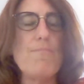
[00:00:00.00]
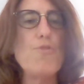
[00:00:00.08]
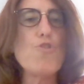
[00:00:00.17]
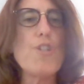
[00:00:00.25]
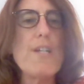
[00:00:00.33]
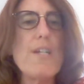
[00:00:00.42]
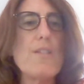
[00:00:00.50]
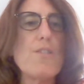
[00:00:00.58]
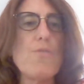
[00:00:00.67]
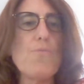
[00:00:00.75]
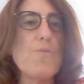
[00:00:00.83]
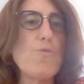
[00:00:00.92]
Usually
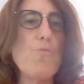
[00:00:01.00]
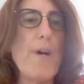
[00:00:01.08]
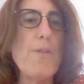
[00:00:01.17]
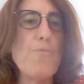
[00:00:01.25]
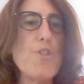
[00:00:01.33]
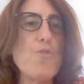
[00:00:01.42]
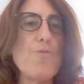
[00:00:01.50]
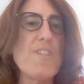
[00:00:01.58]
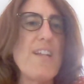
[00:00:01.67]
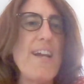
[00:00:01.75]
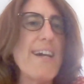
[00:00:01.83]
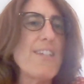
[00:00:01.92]
it's the one we should
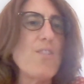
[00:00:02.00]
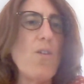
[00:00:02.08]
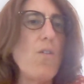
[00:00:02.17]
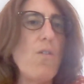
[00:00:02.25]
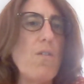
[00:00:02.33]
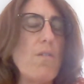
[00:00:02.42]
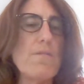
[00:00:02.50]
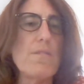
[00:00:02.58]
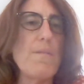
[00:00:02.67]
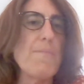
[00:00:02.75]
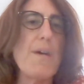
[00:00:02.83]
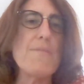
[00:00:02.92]
select, or
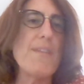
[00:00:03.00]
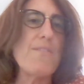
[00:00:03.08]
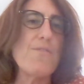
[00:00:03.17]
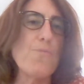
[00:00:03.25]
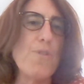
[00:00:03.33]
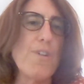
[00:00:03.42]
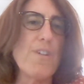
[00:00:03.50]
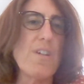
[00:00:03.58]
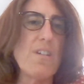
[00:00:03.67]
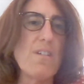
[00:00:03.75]
sometimes it doesn't work?